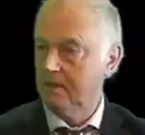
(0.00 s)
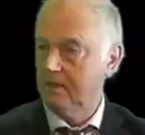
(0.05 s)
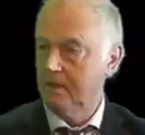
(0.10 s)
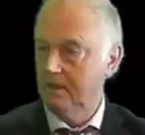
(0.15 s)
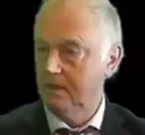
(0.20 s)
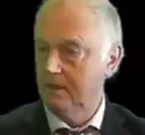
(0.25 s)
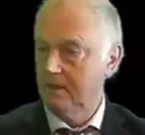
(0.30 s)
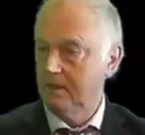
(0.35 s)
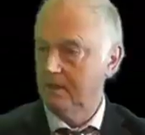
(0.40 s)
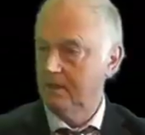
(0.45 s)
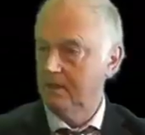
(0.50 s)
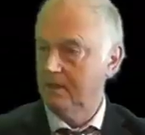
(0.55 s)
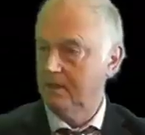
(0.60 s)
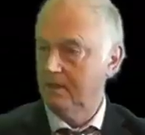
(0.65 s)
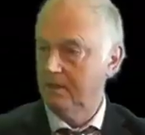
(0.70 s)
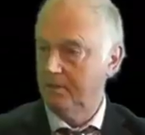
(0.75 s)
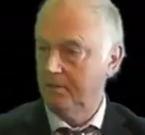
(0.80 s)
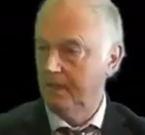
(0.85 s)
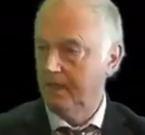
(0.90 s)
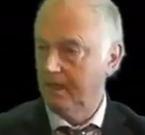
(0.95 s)
to,
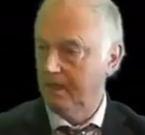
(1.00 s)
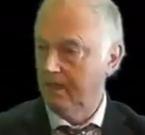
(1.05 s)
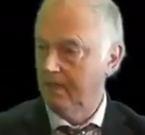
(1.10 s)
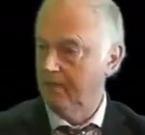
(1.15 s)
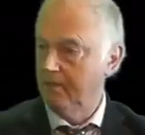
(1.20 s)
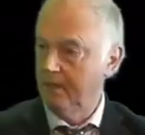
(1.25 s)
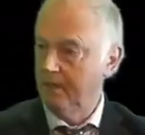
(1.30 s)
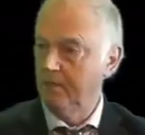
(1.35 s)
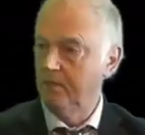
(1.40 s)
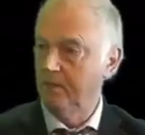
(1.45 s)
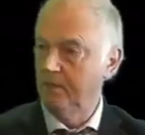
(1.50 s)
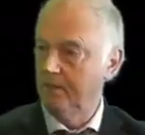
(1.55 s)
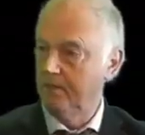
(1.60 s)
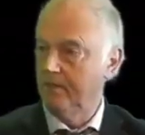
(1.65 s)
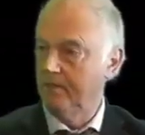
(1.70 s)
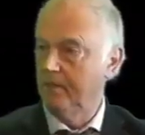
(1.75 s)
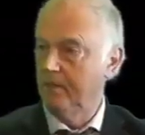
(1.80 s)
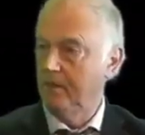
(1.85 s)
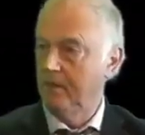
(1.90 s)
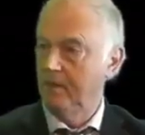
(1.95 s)
suspect that people
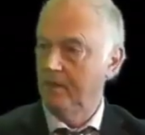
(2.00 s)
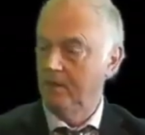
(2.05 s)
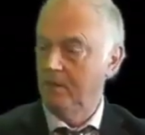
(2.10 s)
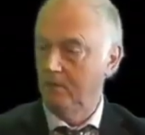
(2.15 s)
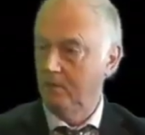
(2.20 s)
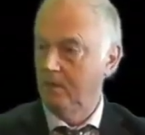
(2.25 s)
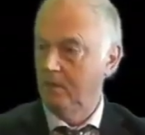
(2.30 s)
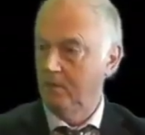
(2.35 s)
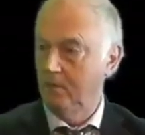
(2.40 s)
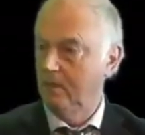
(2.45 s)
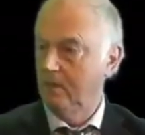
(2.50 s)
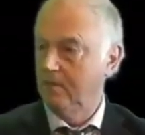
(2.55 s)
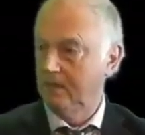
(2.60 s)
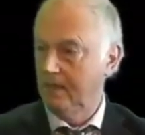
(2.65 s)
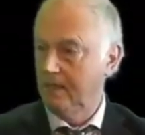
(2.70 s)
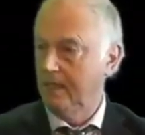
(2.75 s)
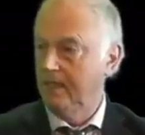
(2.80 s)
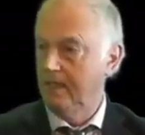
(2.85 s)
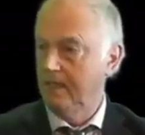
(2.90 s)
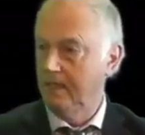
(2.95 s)
would would have wanted to
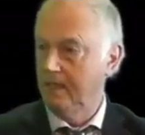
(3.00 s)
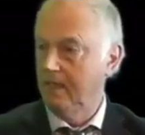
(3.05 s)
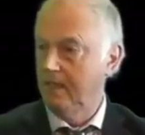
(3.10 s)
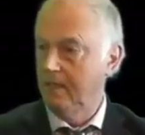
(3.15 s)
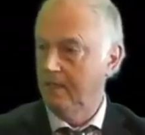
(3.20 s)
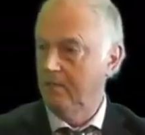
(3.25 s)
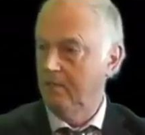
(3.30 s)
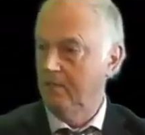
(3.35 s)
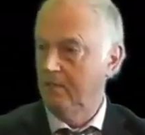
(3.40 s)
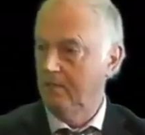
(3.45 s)
hear